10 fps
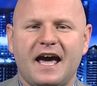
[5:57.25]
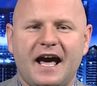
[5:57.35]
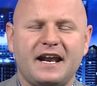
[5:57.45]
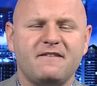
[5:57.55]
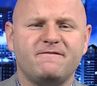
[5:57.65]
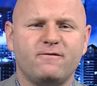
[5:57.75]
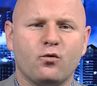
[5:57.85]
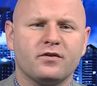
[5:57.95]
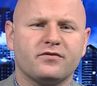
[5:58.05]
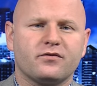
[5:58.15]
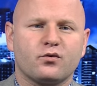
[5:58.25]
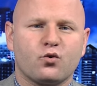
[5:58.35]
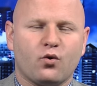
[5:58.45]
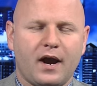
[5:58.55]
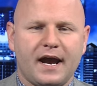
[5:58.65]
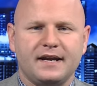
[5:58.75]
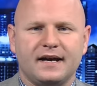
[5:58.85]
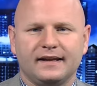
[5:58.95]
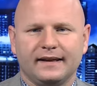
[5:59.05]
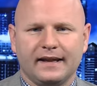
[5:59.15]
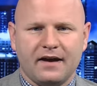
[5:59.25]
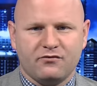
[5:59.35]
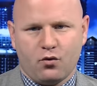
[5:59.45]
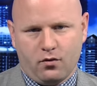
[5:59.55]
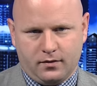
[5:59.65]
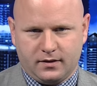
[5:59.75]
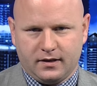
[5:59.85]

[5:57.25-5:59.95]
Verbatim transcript: at a fourth grade level.